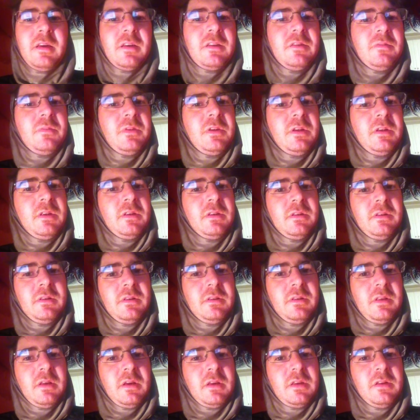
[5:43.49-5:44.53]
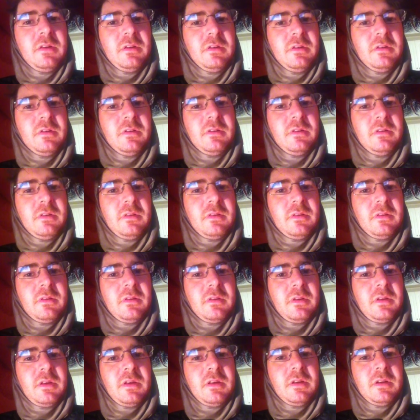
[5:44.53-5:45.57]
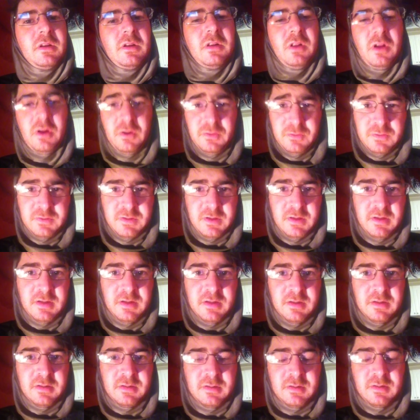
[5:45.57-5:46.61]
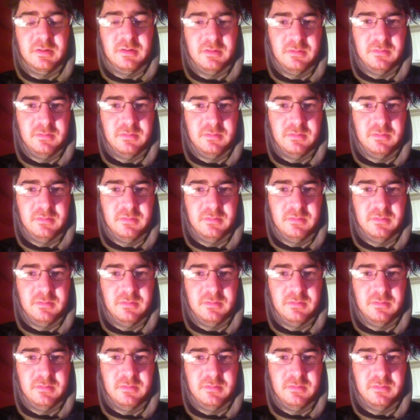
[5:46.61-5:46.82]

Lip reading: like you're getting closed in,